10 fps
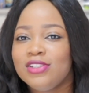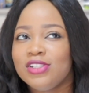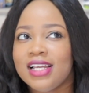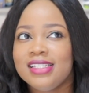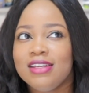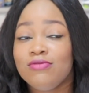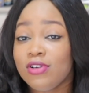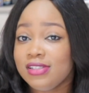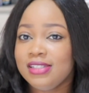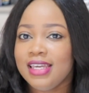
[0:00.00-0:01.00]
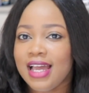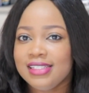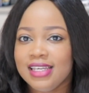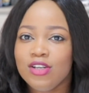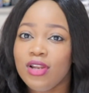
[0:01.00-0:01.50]
should I say, rusty
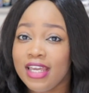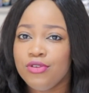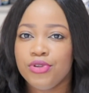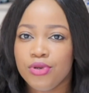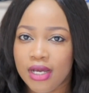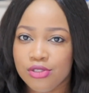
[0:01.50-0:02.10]
at it. Not like you don't know how